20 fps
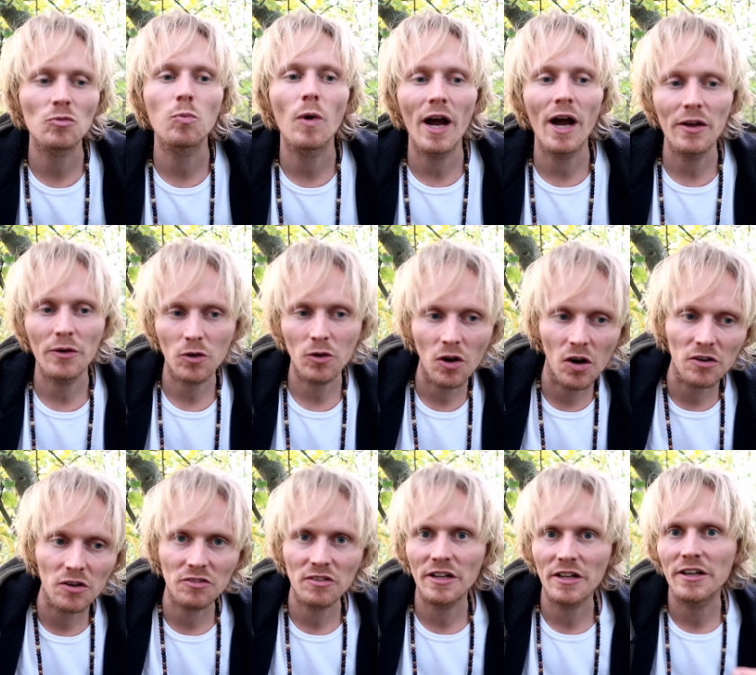why
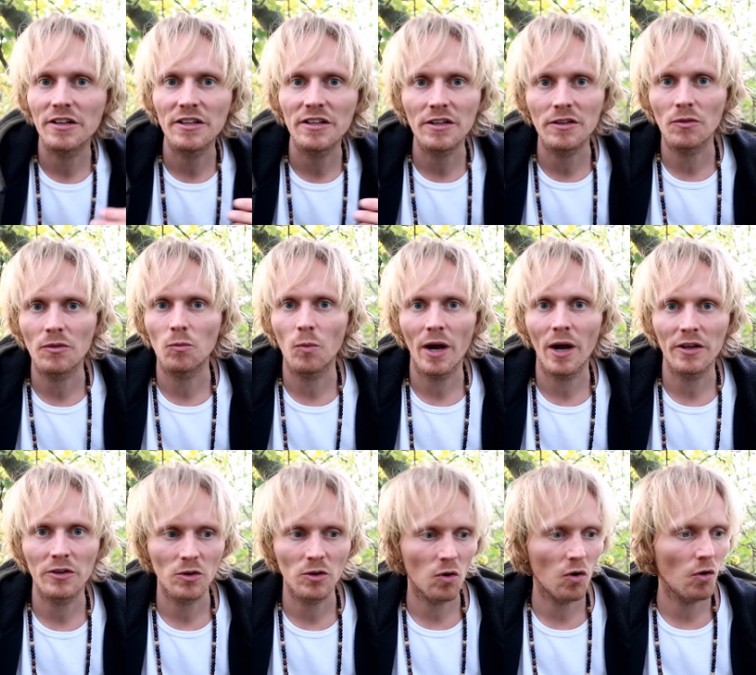why
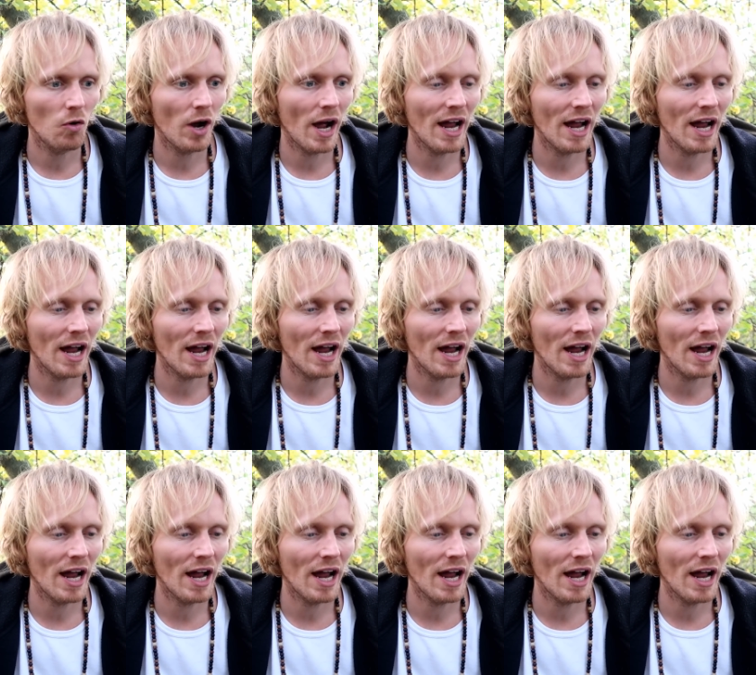your